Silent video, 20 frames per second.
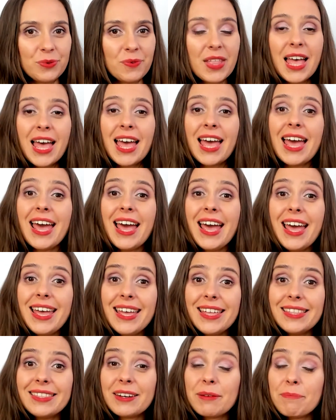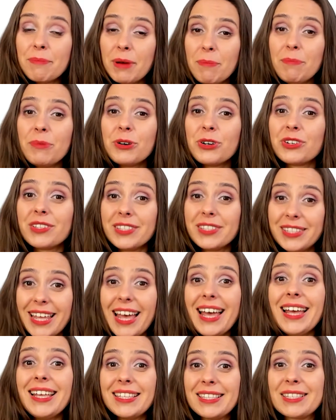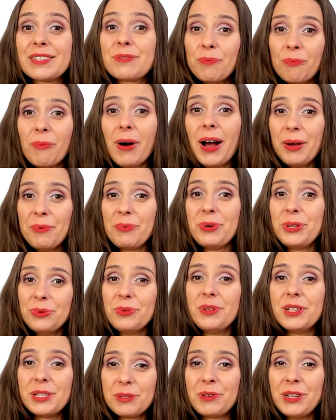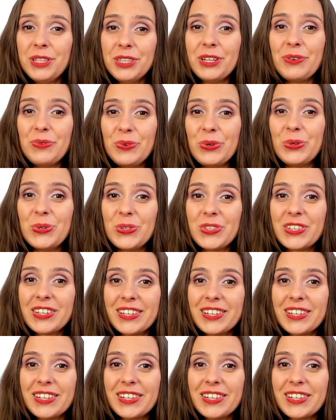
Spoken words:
And remember, that's why we do the sprint reviews.